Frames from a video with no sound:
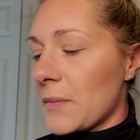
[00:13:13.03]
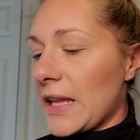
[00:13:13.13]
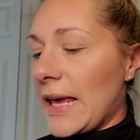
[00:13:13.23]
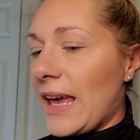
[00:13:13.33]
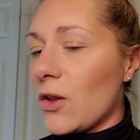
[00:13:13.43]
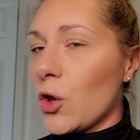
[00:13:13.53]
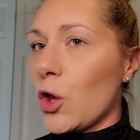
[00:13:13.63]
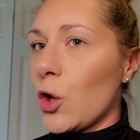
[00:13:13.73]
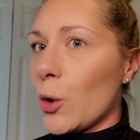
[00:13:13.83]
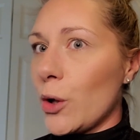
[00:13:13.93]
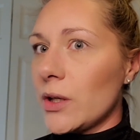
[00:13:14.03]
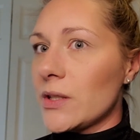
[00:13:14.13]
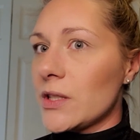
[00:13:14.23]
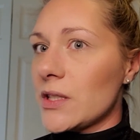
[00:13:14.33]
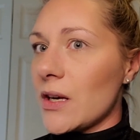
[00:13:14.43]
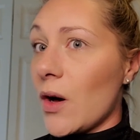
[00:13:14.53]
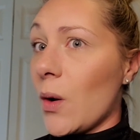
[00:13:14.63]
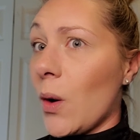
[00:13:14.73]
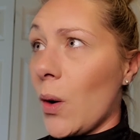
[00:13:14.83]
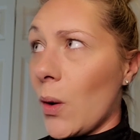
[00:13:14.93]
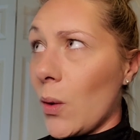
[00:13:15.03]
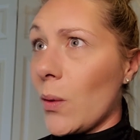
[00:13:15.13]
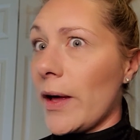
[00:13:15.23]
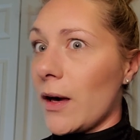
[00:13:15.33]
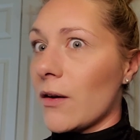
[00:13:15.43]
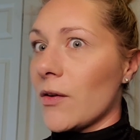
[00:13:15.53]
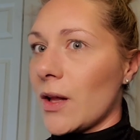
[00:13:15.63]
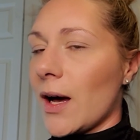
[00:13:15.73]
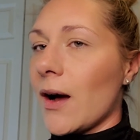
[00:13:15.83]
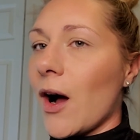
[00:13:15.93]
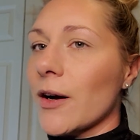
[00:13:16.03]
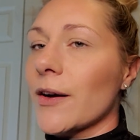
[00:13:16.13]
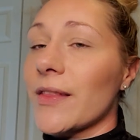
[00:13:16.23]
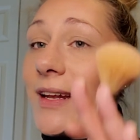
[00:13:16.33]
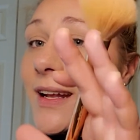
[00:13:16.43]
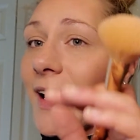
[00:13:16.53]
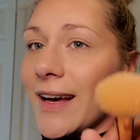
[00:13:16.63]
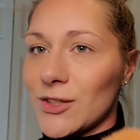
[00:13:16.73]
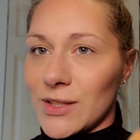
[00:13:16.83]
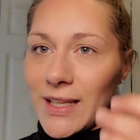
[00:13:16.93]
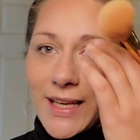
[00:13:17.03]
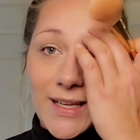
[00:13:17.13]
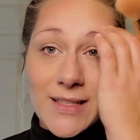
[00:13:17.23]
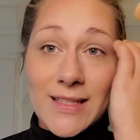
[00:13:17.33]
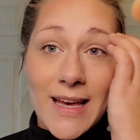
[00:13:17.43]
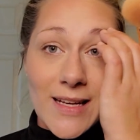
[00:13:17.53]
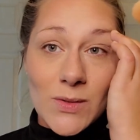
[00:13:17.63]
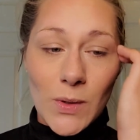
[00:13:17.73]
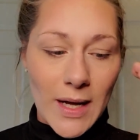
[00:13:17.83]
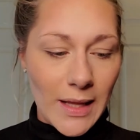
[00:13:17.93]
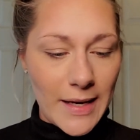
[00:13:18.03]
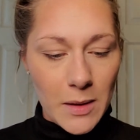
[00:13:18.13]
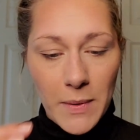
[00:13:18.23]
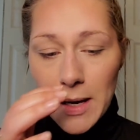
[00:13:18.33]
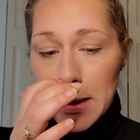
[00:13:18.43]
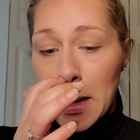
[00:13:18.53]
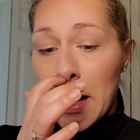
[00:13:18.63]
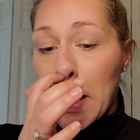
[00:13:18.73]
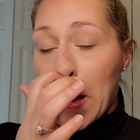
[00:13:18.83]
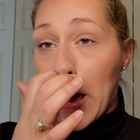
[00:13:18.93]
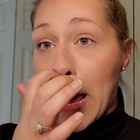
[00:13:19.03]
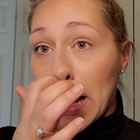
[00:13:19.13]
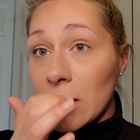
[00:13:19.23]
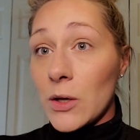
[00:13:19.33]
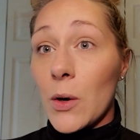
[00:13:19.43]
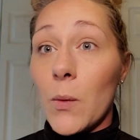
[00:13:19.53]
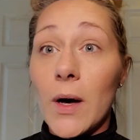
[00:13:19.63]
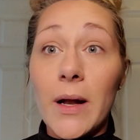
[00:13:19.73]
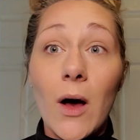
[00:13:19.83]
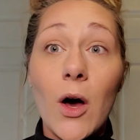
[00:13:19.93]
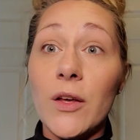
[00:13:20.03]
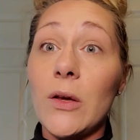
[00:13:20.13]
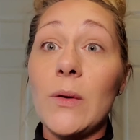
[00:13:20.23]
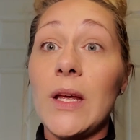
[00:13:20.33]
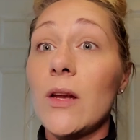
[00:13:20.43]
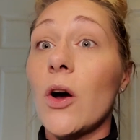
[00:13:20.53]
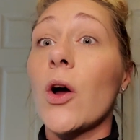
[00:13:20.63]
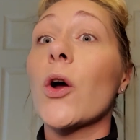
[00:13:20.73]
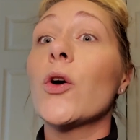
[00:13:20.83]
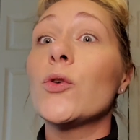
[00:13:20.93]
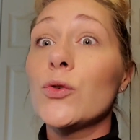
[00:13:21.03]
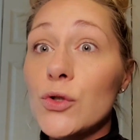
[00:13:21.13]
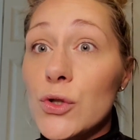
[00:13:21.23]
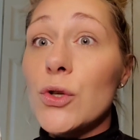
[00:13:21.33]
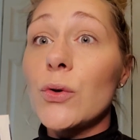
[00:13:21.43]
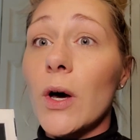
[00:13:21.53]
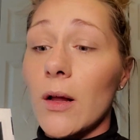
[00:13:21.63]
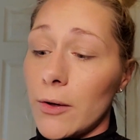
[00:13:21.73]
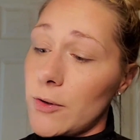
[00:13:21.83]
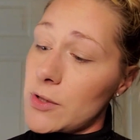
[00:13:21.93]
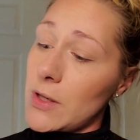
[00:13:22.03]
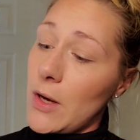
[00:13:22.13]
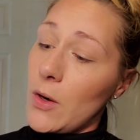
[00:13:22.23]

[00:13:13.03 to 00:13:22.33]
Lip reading: It looks a whole heck of a lot harder than it actually is. That's what I like about it. And you know what? All you need are two colors.